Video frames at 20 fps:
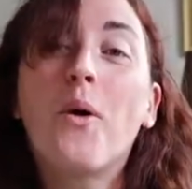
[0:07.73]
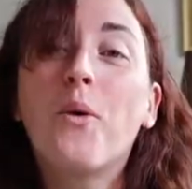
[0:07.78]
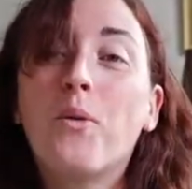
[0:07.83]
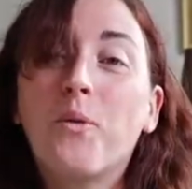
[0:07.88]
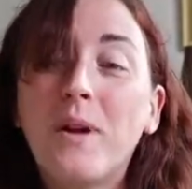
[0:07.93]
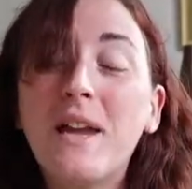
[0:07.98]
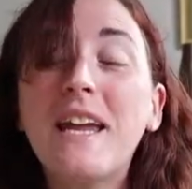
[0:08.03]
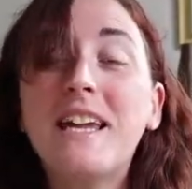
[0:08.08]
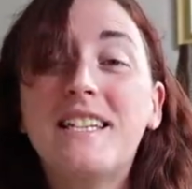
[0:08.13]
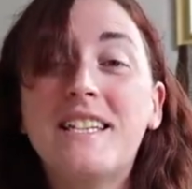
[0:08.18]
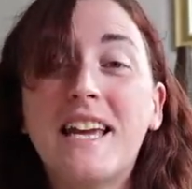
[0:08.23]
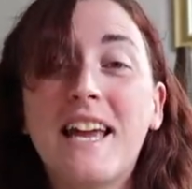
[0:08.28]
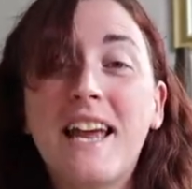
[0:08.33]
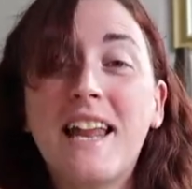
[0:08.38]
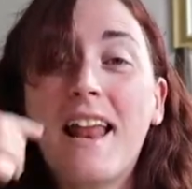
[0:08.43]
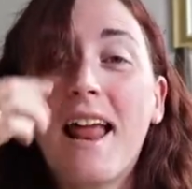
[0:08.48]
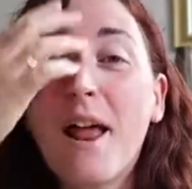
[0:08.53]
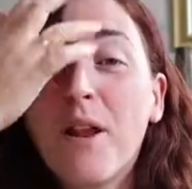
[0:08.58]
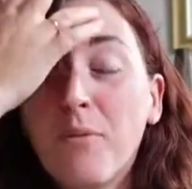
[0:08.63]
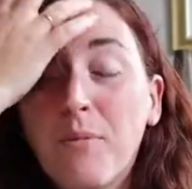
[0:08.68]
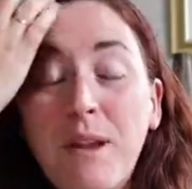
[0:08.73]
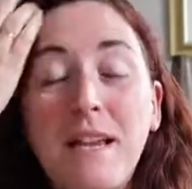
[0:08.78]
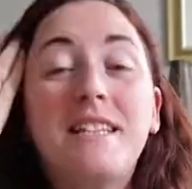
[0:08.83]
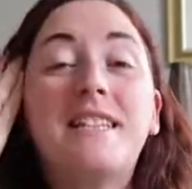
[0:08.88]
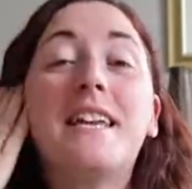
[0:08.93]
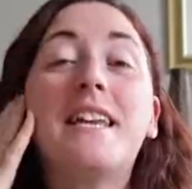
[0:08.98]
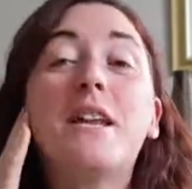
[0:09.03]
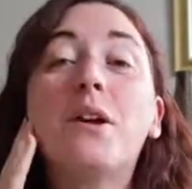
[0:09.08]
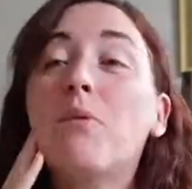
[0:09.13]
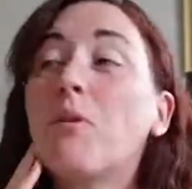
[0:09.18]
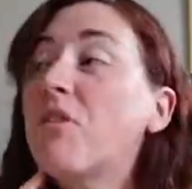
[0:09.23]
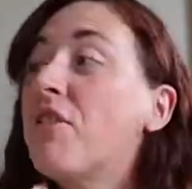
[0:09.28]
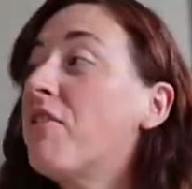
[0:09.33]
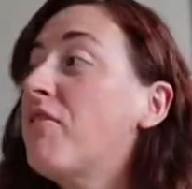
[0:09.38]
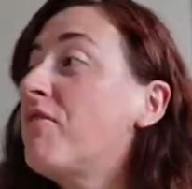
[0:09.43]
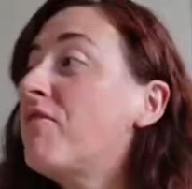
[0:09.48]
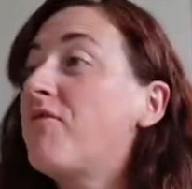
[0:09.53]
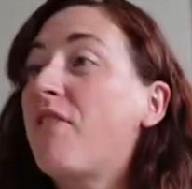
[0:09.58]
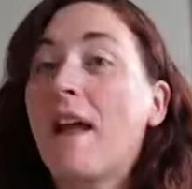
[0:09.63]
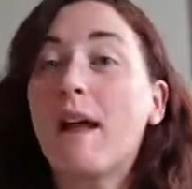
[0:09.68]
we did, and we did it with a
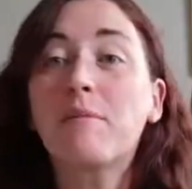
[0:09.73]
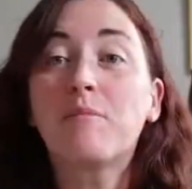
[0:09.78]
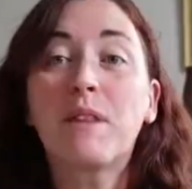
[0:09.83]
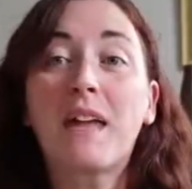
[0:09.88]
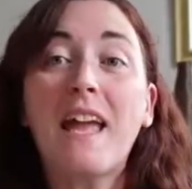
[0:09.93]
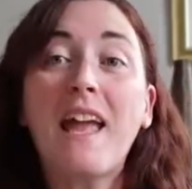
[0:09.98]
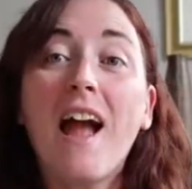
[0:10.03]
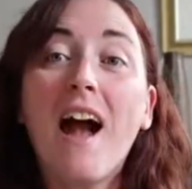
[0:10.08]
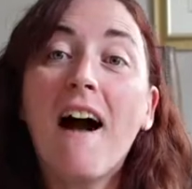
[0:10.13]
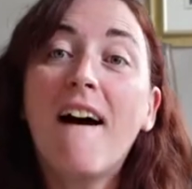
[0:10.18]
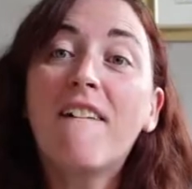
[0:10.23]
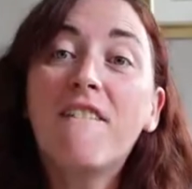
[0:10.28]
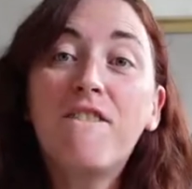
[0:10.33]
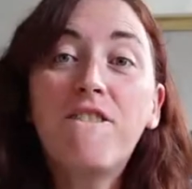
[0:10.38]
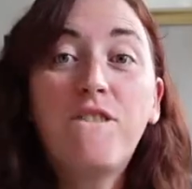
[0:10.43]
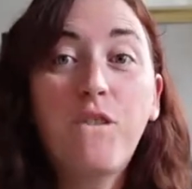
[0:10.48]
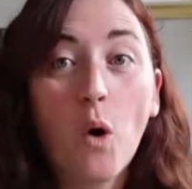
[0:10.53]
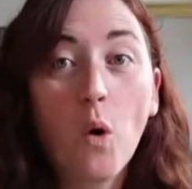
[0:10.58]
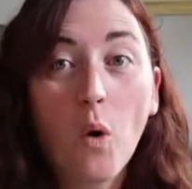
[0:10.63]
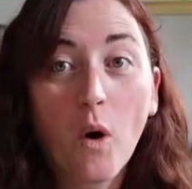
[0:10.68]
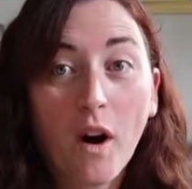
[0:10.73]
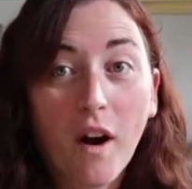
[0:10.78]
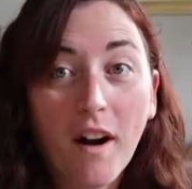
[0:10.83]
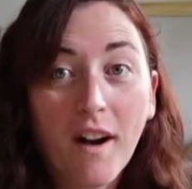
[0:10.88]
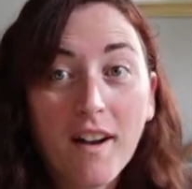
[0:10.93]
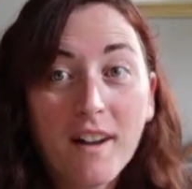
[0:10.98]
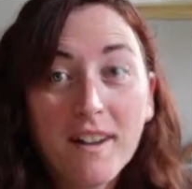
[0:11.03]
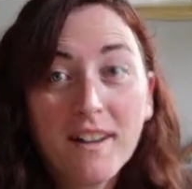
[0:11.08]
family of four.